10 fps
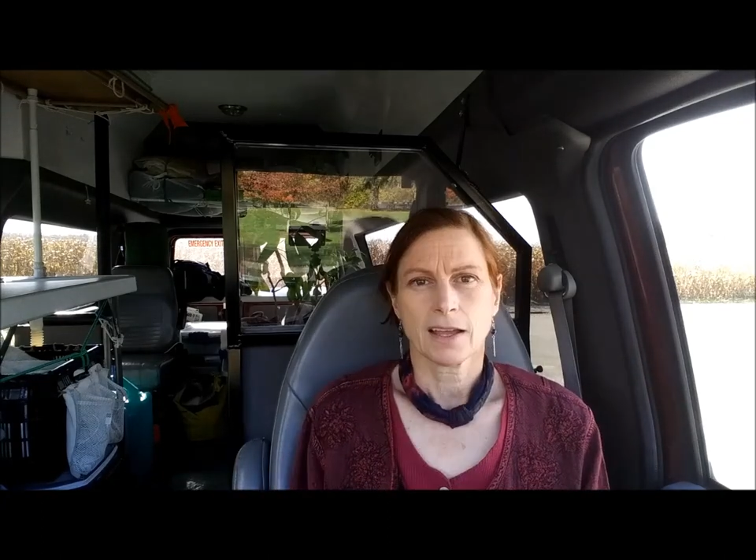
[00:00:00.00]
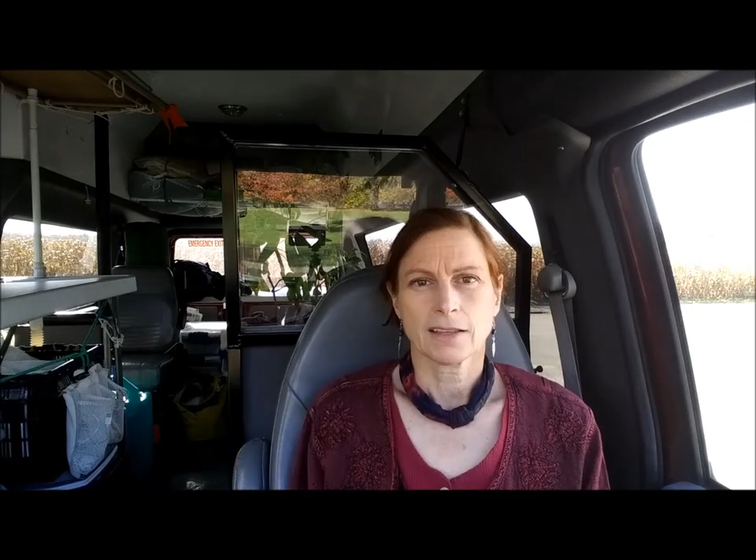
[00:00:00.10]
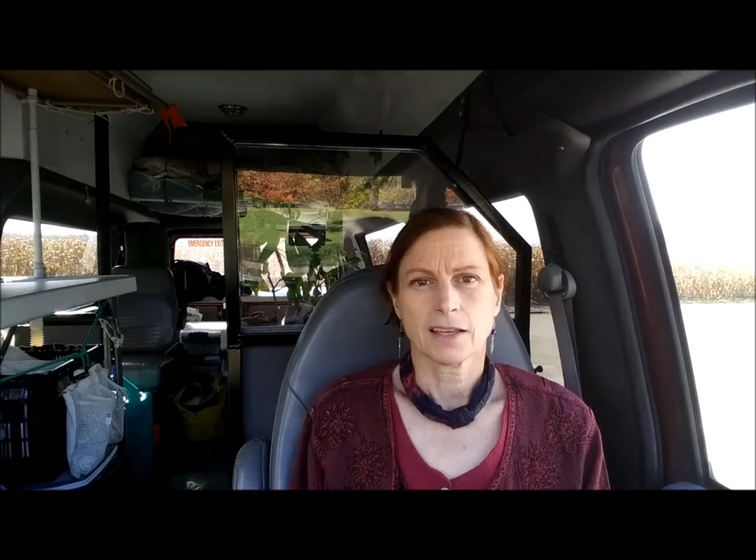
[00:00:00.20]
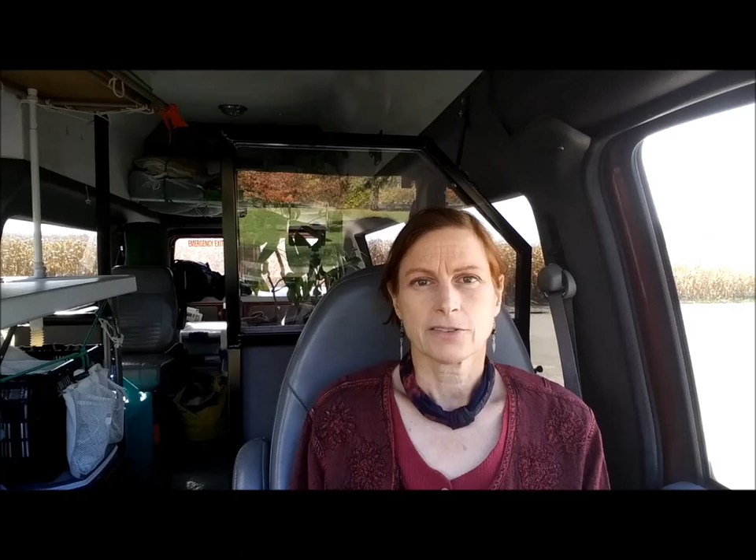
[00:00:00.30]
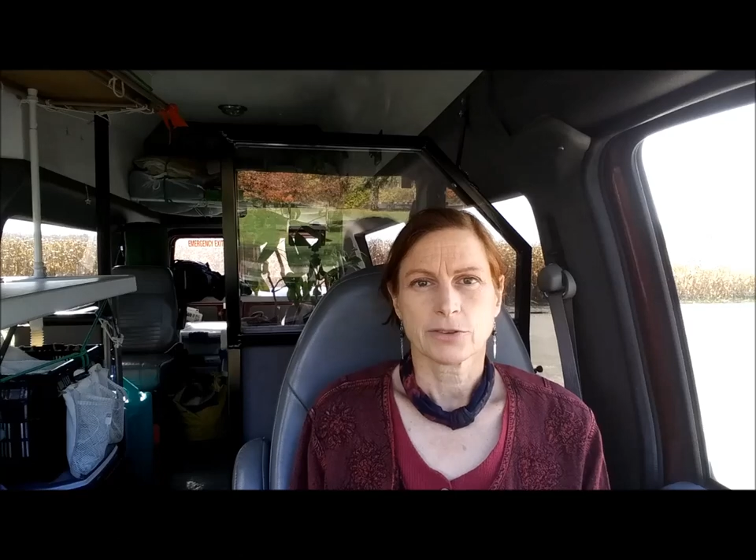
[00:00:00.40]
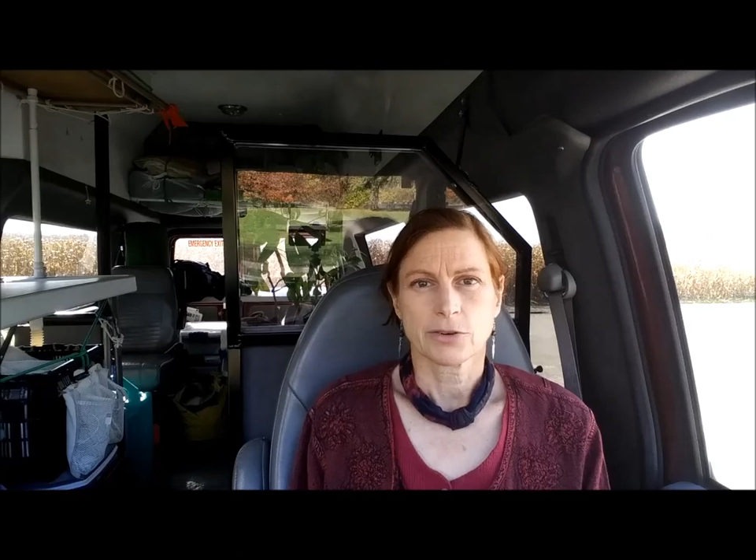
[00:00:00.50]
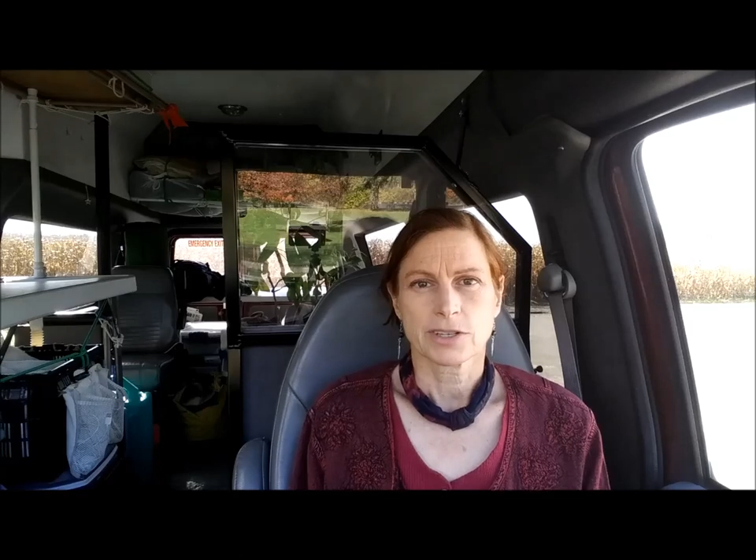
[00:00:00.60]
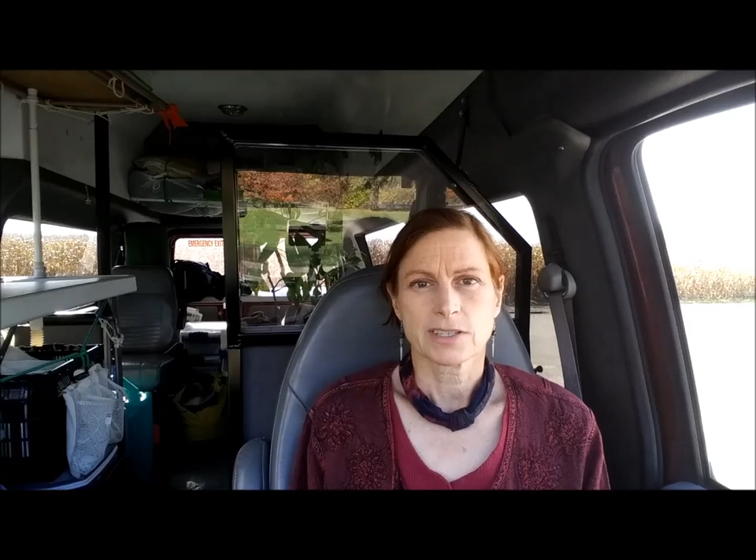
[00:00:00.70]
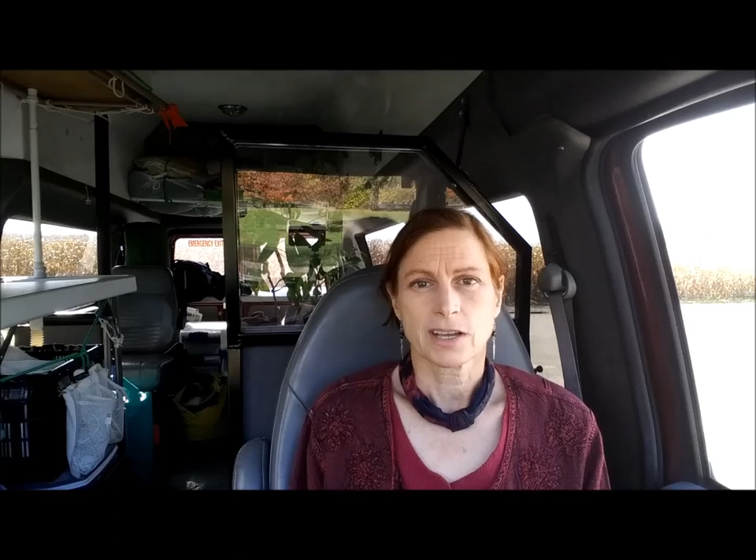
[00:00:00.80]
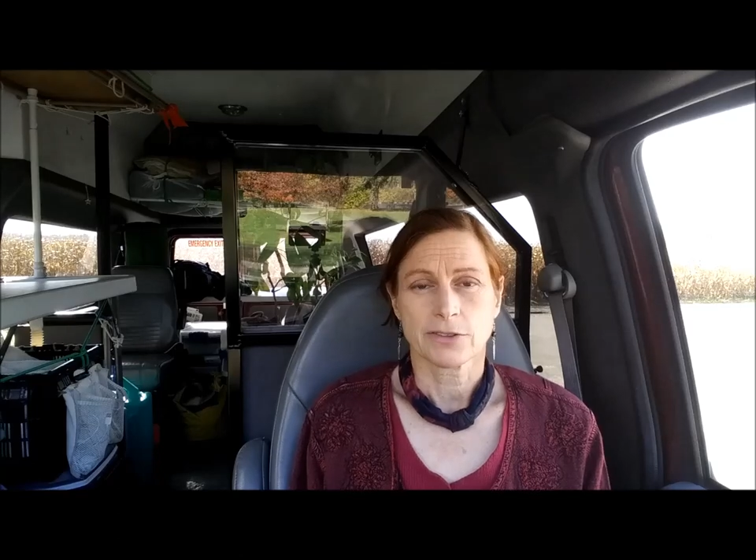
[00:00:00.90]
And then, of
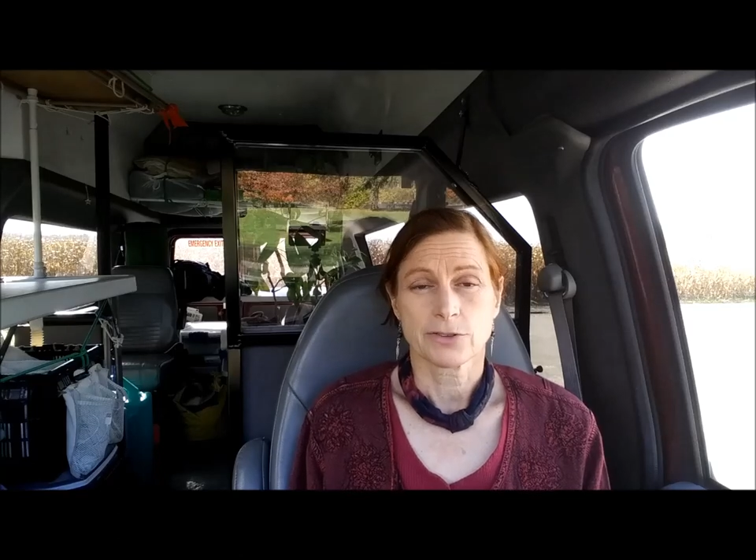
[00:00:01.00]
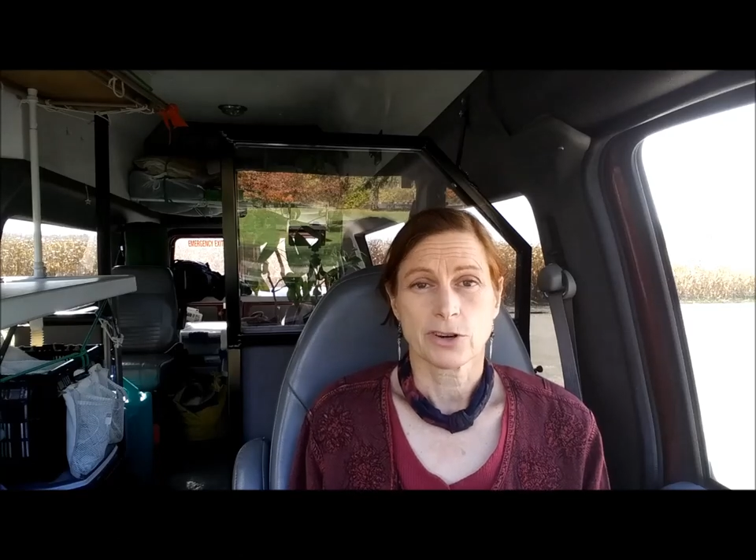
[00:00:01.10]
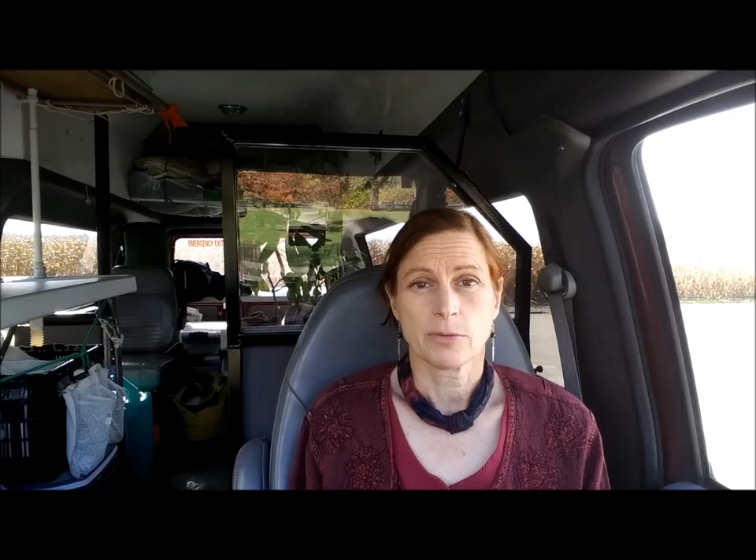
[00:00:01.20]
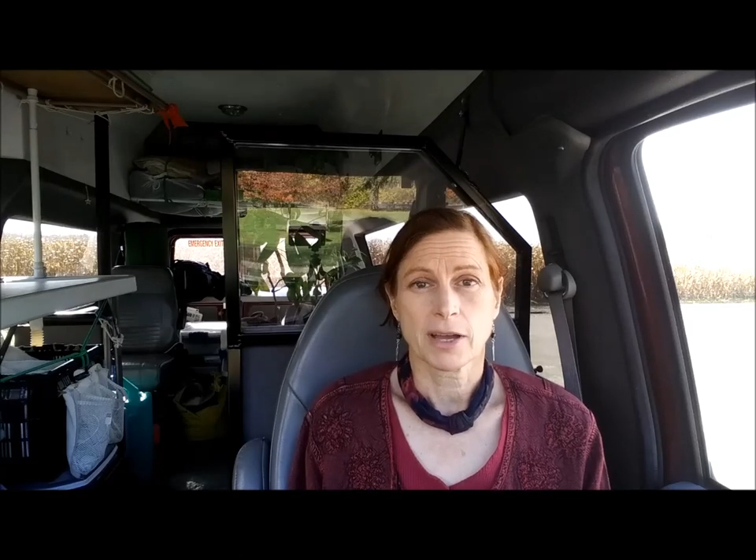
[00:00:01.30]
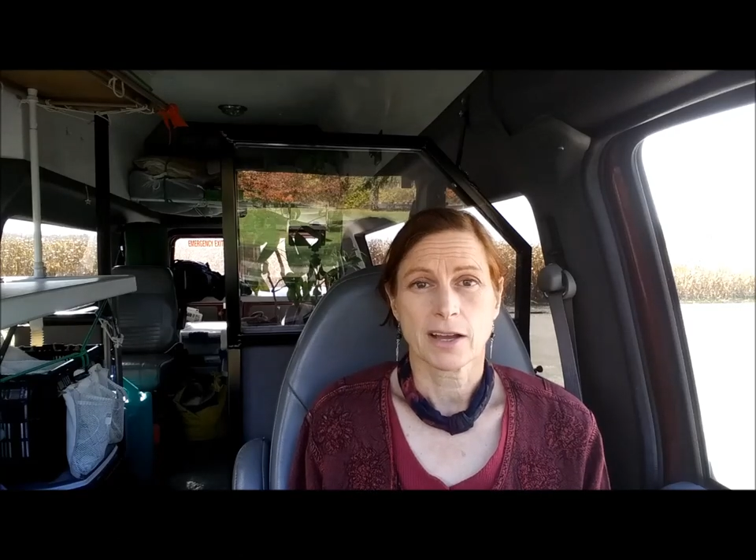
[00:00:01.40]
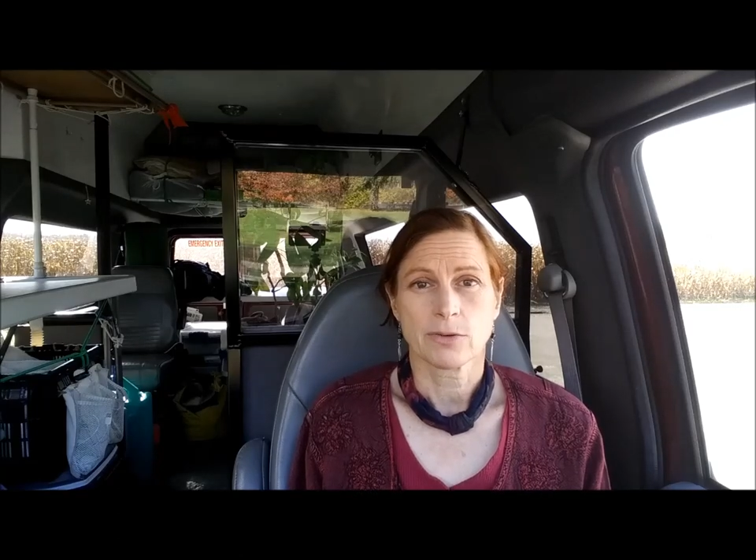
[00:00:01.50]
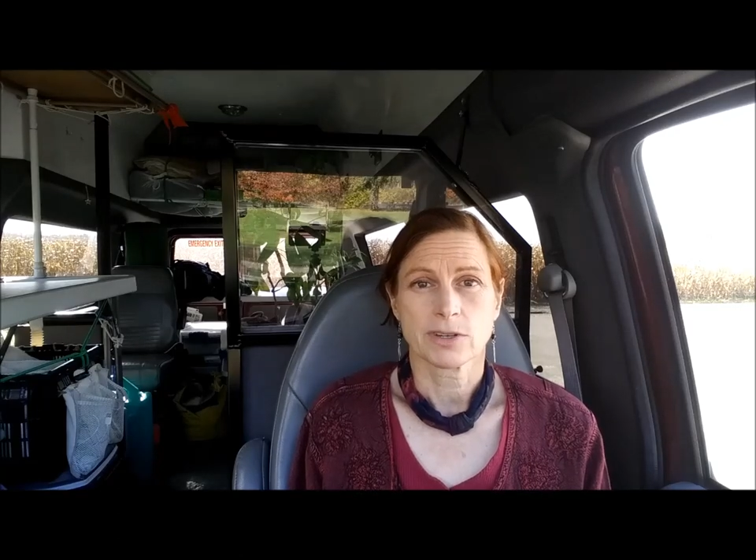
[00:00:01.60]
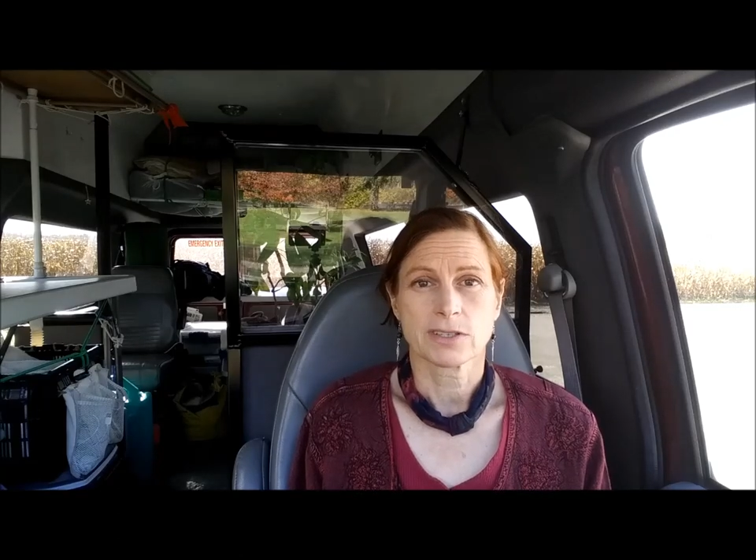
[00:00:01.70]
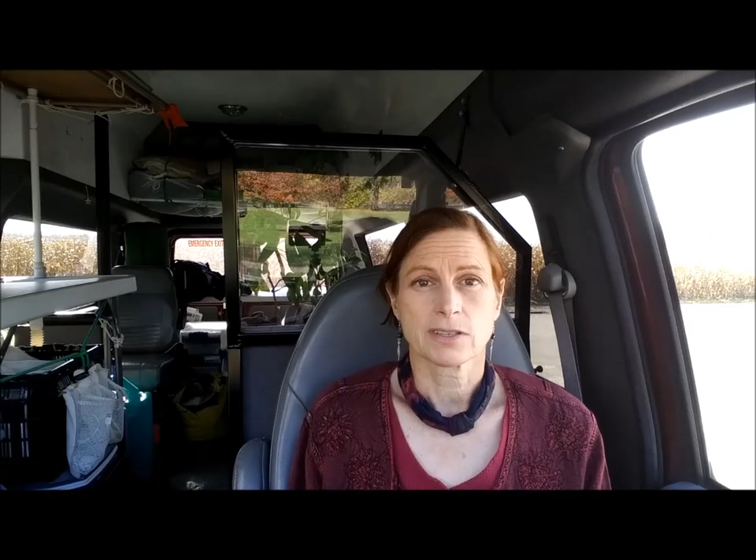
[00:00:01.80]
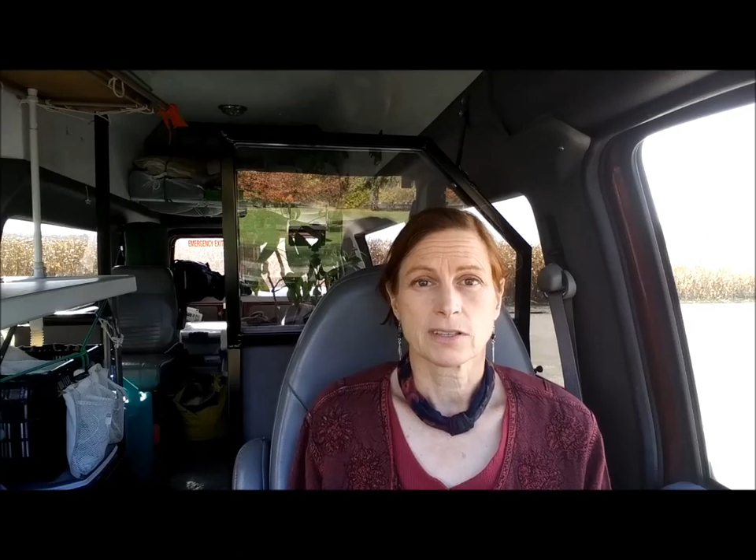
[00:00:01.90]
course, the other drawback
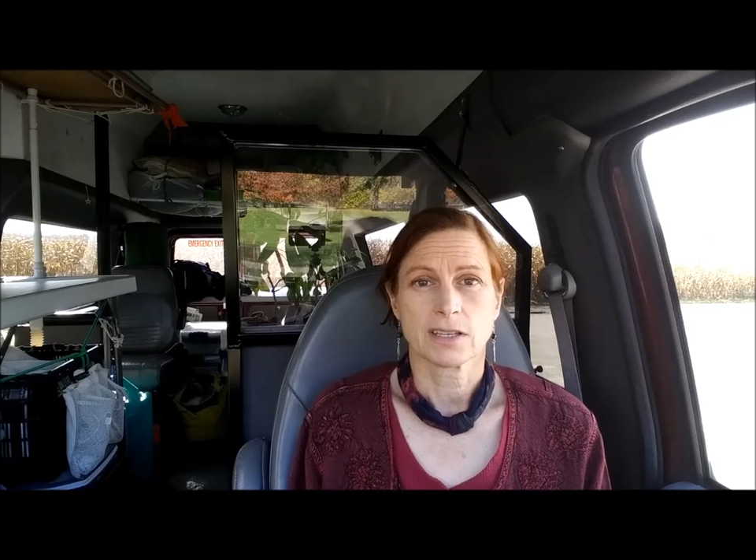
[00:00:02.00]
was